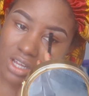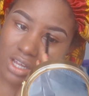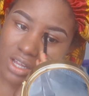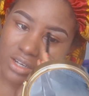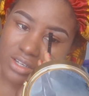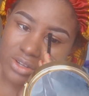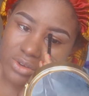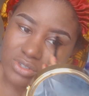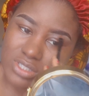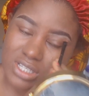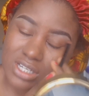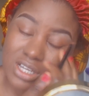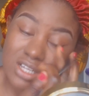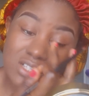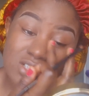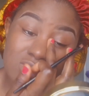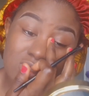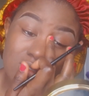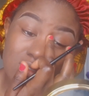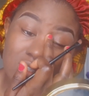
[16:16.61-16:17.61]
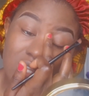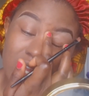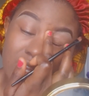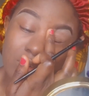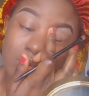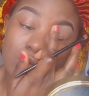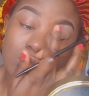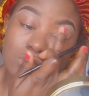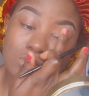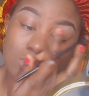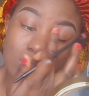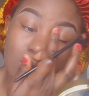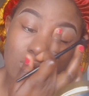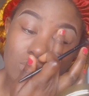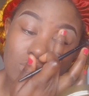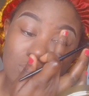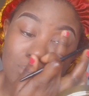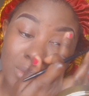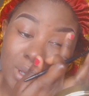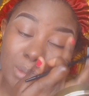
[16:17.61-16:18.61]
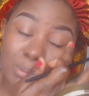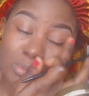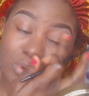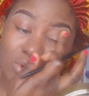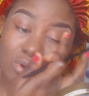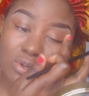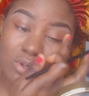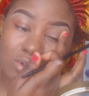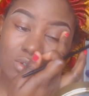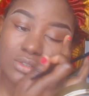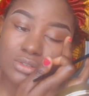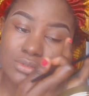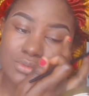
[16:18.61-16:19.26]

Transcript: there was an article I wrote on my blog